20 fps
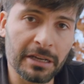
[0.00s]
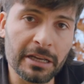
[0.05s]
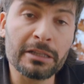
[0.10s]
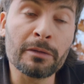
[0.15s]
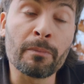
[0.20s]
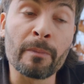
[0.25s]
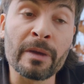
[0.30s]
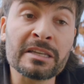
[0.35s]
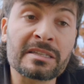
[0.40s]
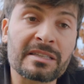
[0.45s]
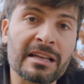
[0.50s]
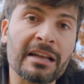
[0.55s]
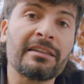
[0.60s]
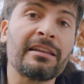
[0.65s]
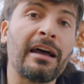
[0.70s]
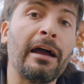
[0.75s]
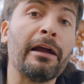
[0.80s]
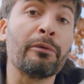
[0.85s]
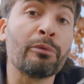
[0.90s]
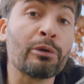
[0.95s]
It means that
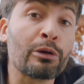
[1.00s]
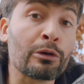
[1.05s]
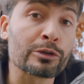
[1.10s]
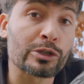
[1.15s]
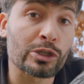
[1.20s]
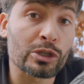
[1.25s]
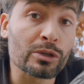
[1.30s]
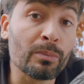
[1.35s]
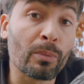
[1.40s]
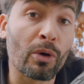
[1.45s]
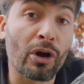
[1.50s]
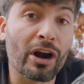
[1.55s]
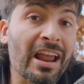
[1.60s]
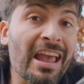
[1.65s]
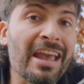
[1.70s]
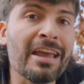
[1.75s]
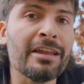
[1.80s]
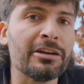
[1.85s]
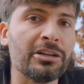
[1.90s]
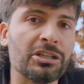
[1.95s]
tire will consume more
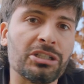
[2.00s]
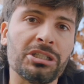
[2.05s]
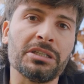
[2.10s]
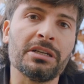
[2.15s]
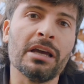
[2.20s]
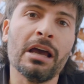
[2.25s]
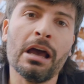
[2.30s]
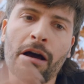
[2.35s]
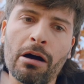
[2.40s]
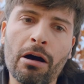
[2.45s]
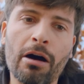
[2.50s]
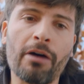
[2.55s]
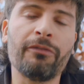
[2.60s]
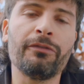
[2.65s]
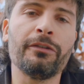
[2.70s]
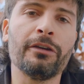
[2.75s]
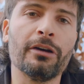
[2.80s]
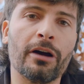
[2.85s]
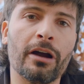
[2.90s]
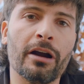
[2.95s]
energy of
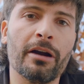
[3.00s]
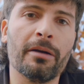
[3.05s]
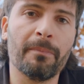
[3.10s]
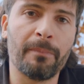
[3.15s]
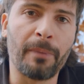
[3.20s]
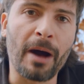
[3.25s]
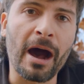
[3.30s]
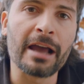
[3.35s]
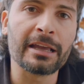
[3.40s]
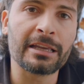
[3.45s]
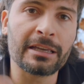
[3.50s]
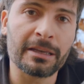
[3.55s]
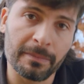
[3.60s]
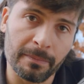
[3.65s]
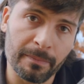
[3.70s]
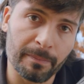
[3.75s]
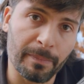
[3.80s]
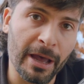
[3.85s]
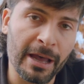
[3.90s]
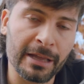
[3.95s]
your bike
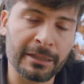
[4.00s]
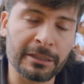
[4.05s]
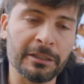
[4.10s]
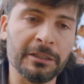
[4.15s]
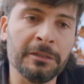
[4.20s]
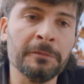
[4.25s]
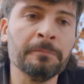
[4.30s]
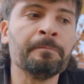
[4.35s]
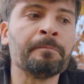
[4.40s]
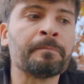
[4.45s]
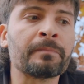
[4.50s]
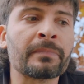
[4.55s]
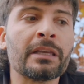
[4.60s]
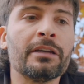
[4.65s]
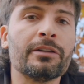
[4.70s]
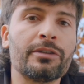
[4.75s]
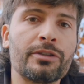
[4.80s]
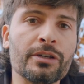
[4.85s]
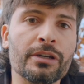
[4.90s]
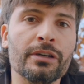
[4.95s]
battery
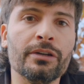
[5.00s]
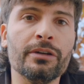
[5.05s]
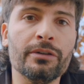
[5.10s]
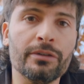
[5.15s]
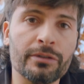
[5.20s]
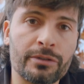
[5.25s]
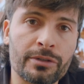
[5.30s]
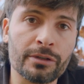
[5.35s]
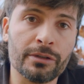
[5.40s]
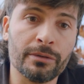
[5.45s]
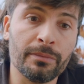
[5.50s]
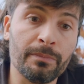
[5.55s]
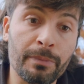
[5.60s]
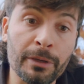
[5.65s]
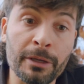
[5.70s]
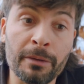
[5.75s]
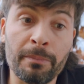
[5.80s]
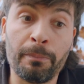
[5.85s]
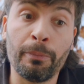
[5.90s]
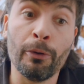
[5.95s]
to, to
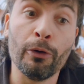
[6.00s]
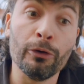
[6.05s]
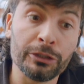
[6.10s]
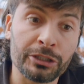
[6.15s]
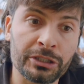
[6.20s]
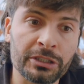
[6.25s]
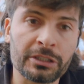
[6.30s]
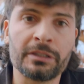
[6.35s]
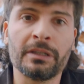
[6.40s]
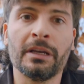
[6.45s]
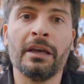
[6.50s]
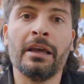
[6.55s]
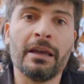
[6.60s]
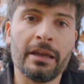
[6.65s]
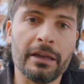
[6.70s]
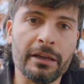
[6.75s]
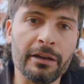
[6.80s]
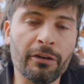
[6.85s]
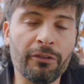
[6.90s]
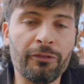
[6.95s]
be pushed
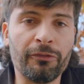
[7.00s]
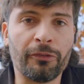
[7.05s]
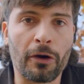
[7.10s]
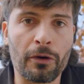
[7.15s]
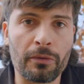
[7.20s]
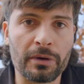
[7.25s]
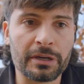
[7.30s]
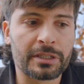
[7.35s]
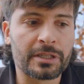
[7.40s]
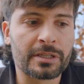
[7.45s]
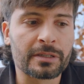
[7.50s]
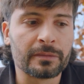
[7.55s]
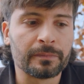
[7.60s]
you know, forwards.